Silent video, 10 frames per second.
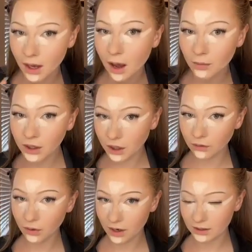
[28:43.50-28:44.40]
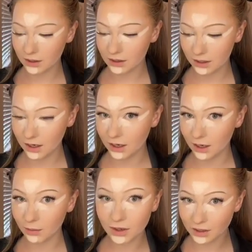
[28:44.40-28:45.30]
I'm gonna give you guys the tea and
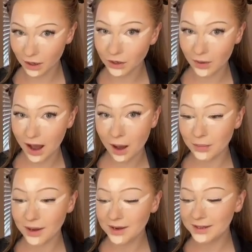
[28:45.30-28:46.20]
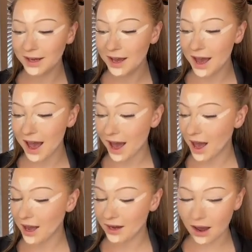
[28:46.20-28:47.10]
I'm gonna tell you what happened.
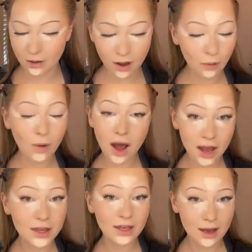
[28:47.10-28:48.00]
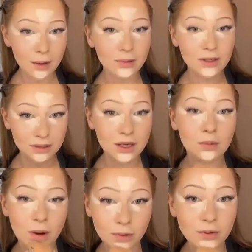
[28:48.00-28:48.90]
And what I think happened is he
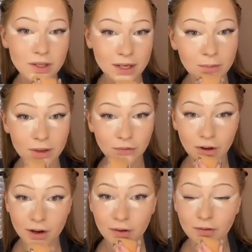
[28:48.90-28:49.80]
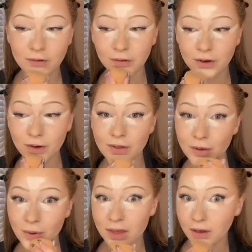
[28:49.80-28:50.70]
probably was getting made fun of for the
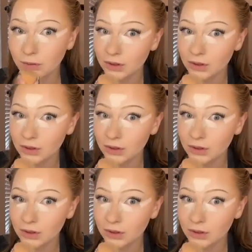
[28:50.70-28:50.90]
way that he was